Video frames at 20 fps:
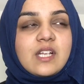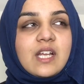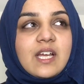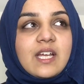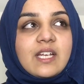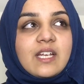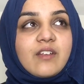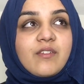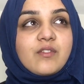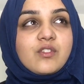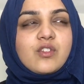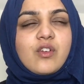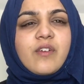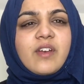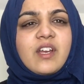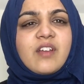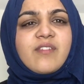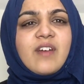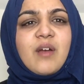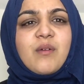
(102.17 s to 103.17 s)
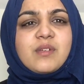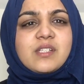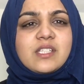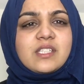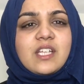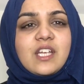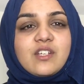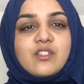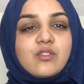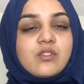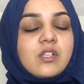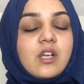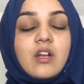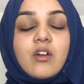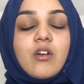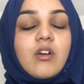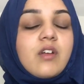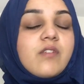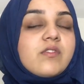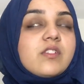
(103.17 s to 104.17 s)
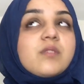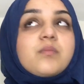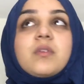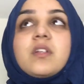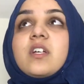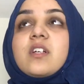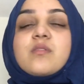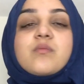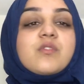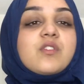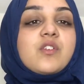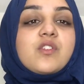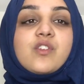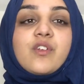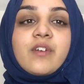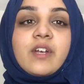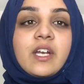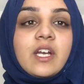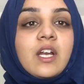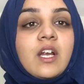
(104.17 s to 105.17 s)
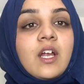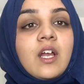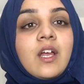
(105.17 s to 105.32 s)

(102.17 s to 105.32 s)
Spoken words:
Like if I was in their shoes, I can't even speak, guys, I'm so sorry.